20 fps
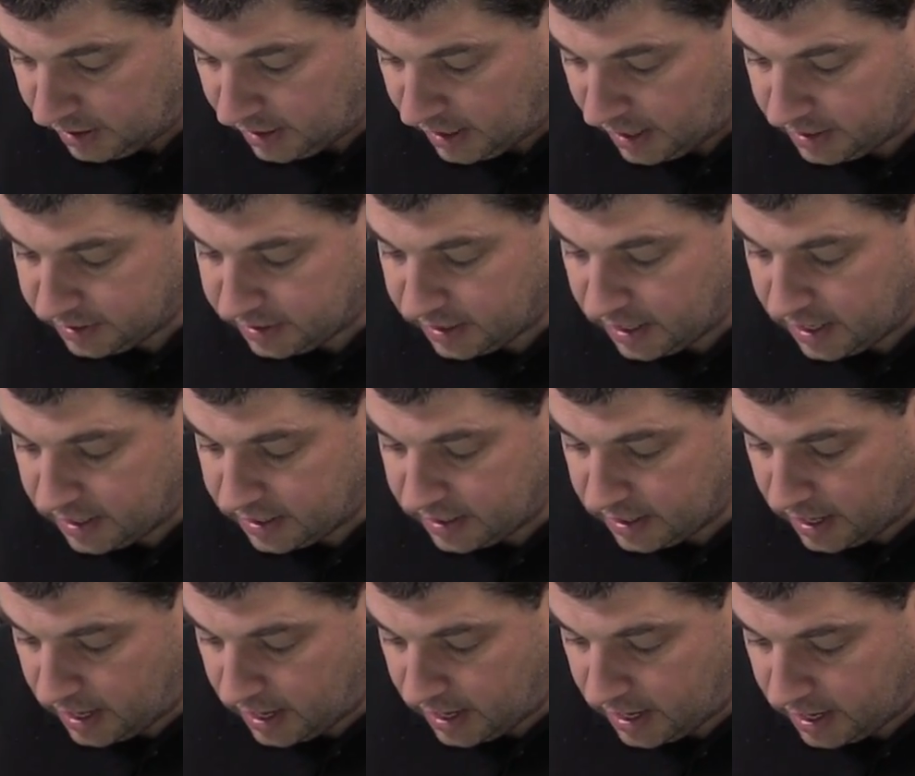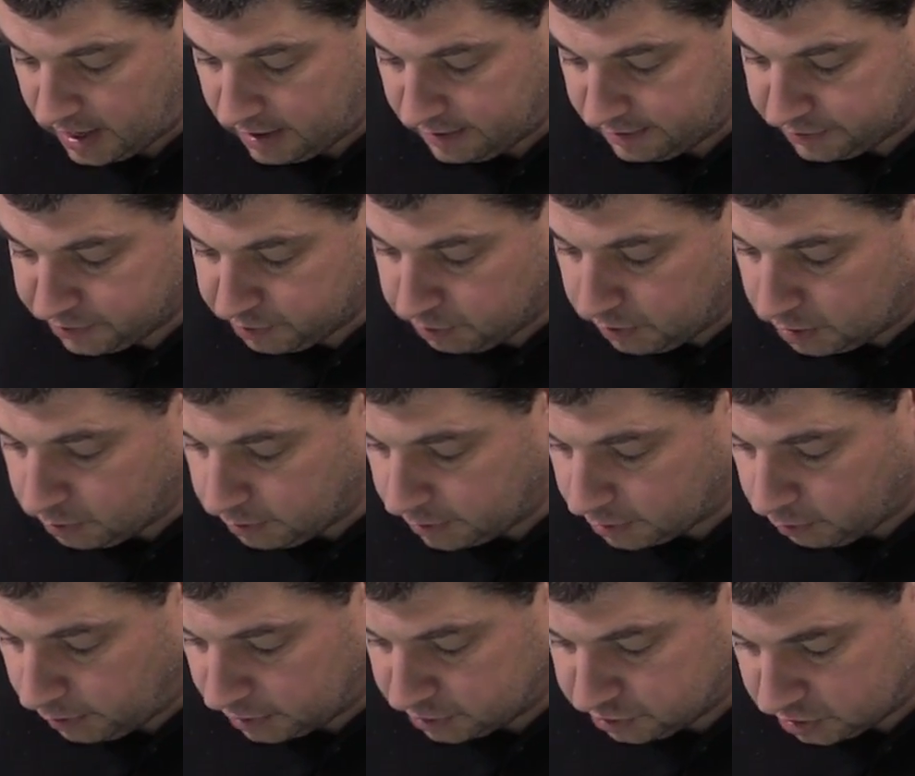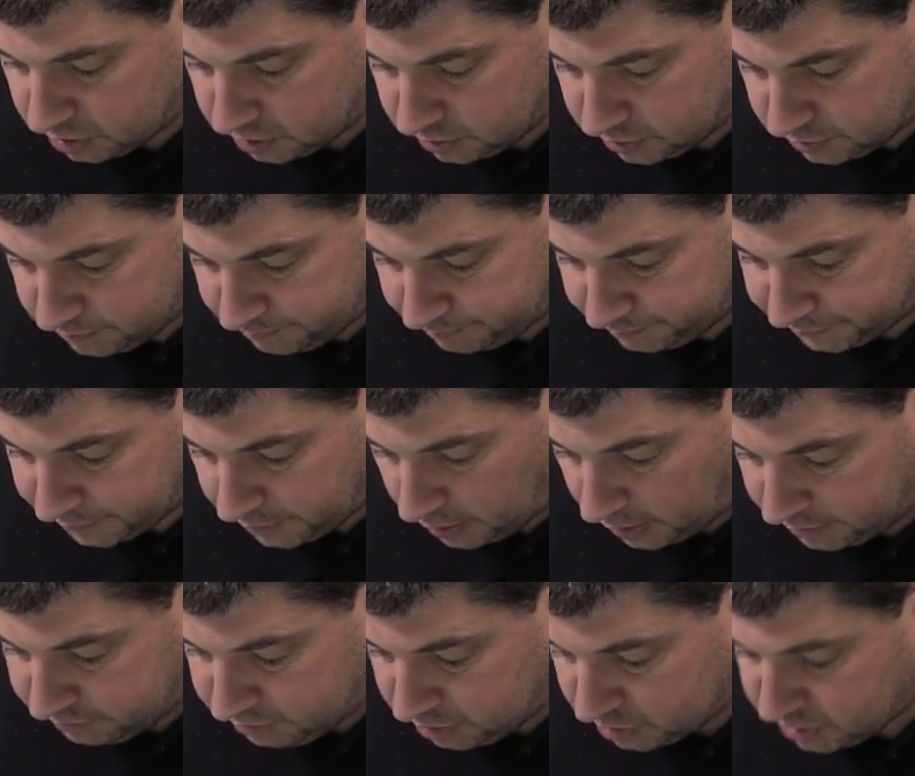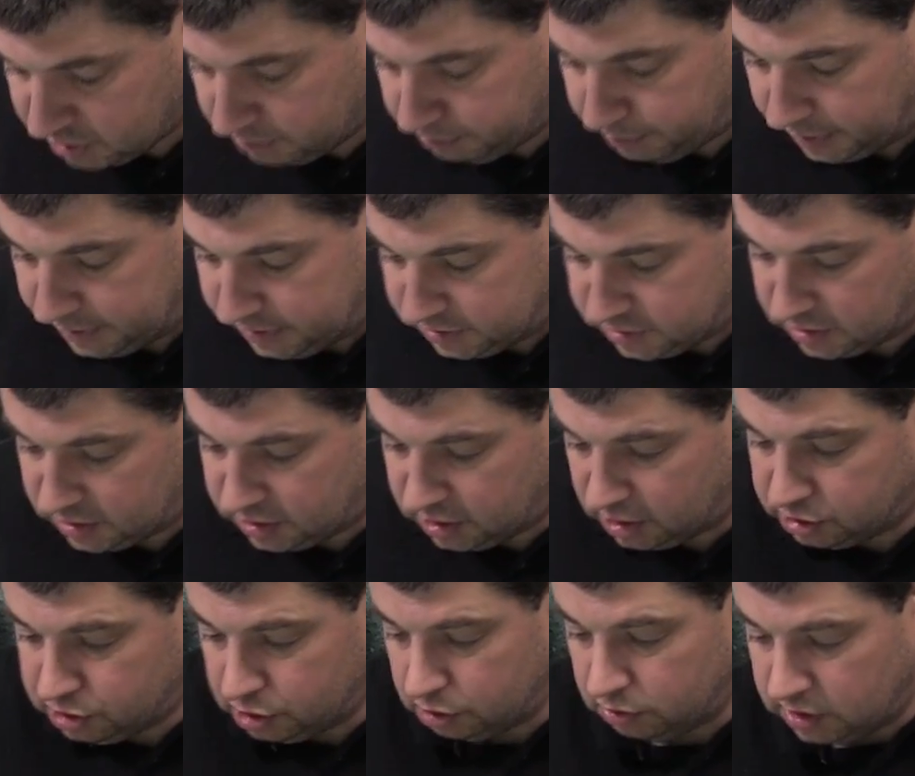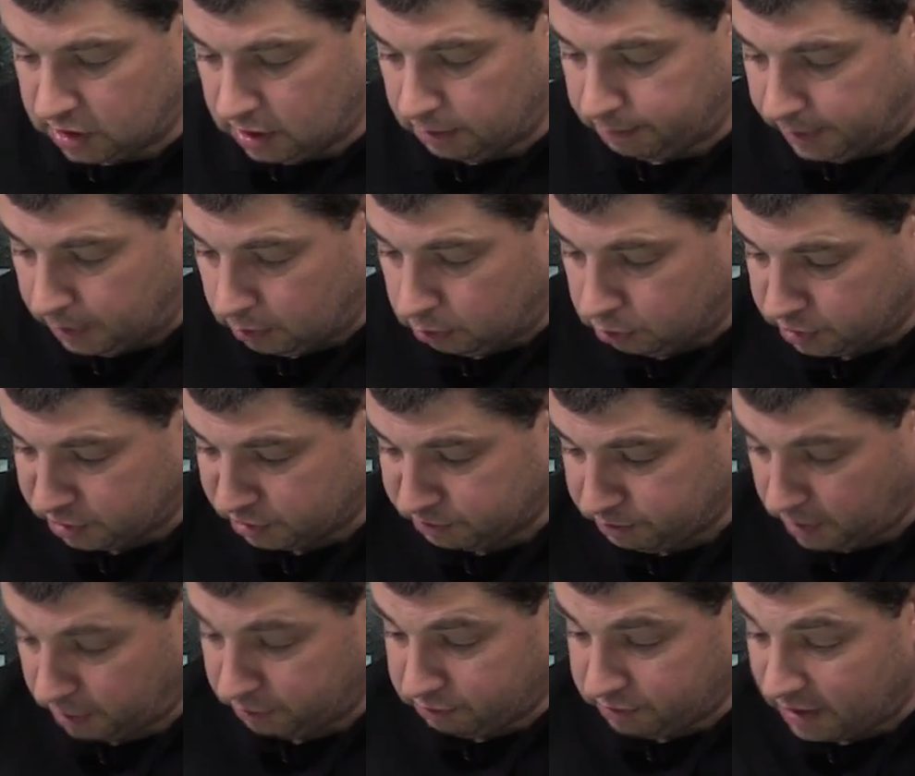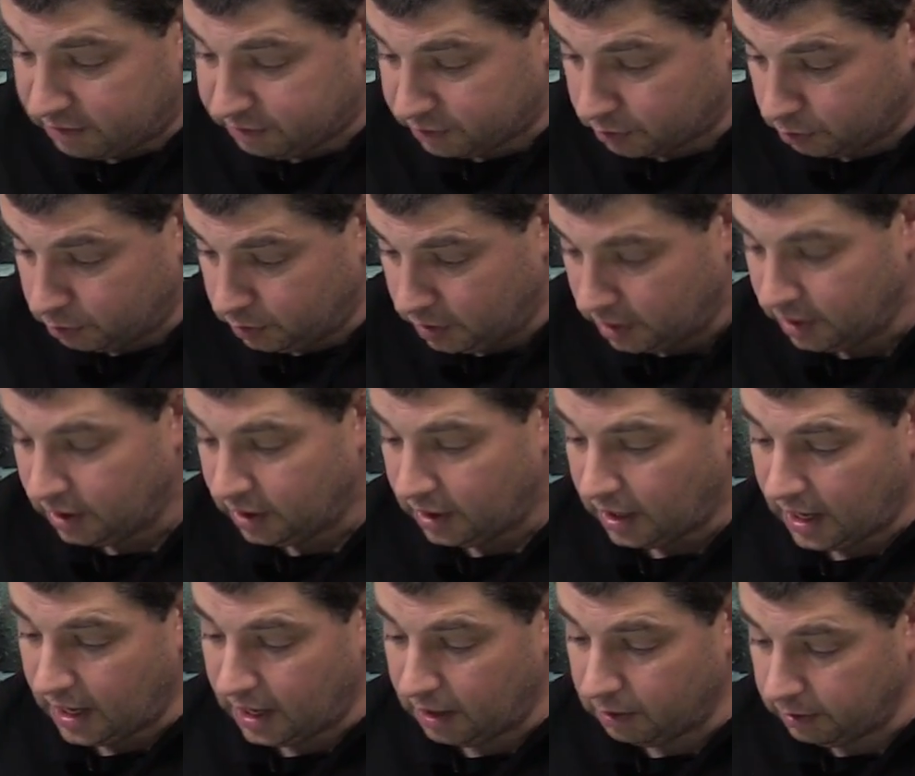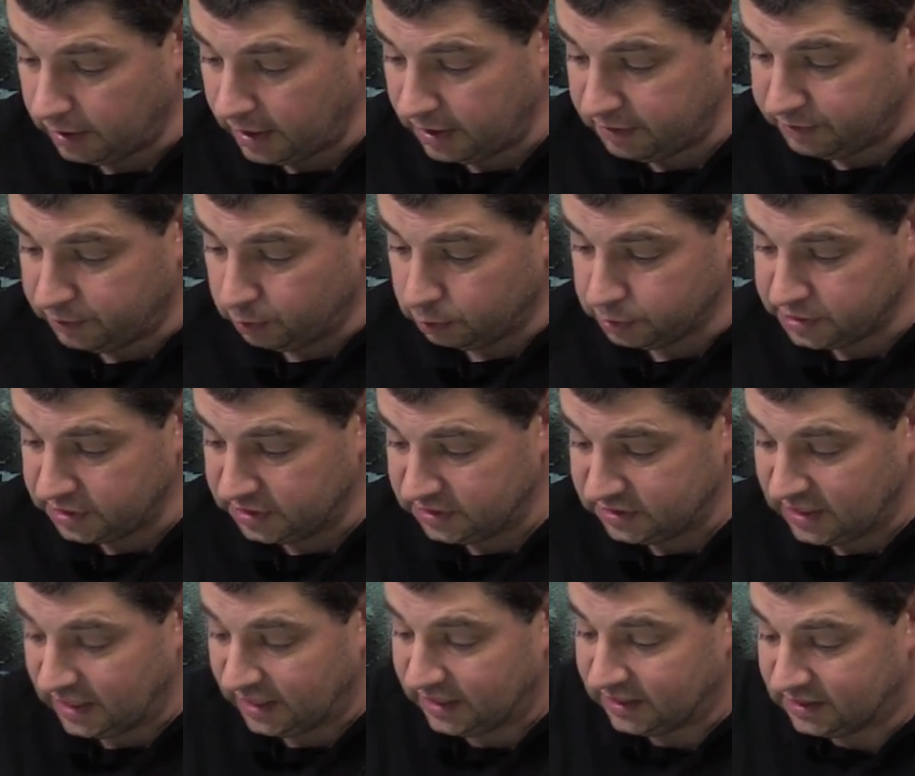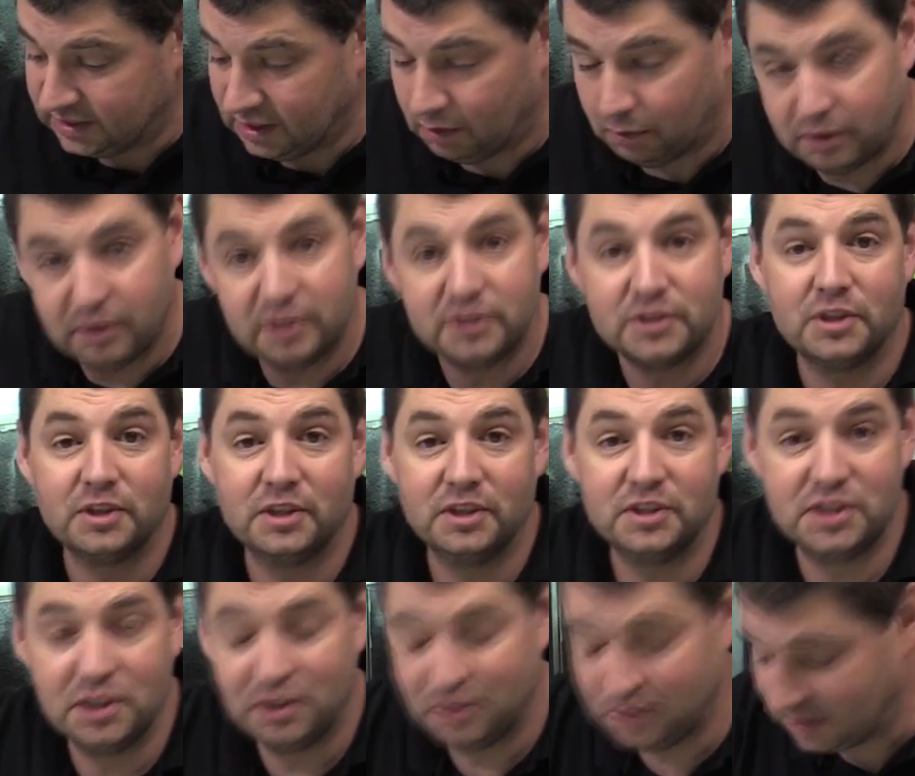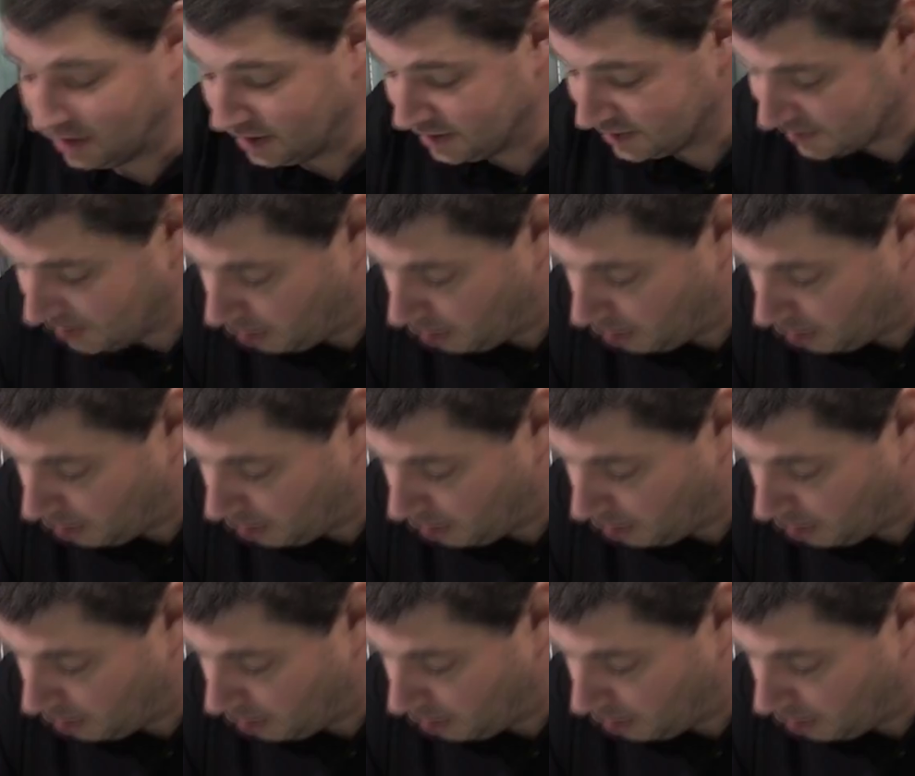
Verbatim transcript: Okay, uh, three quick questions. I just completed a two-year build of my Revell uh, F14D. No wonder it took you two years.